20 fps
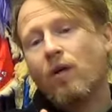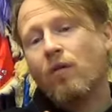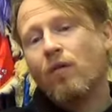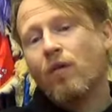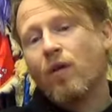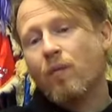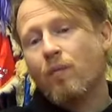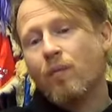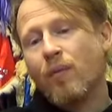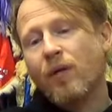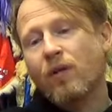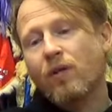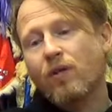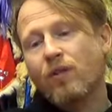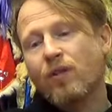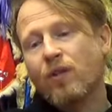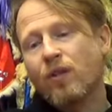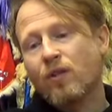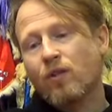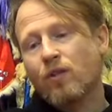the
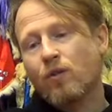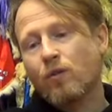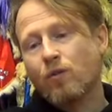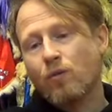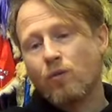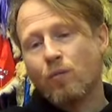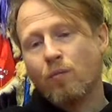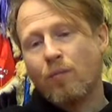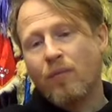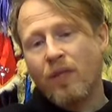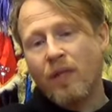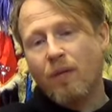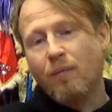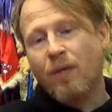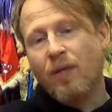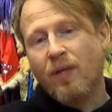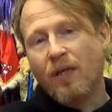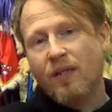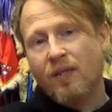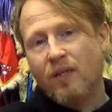ability to
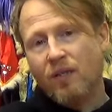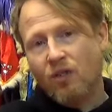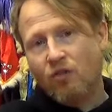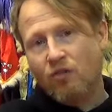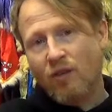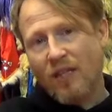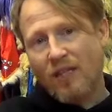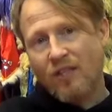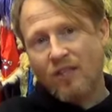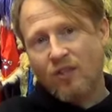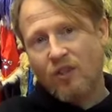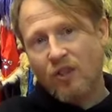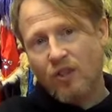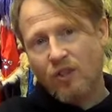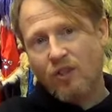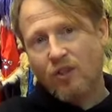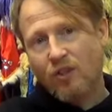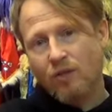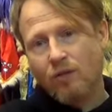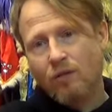manipulate the
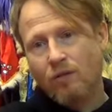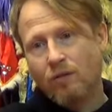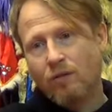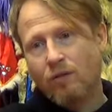transition,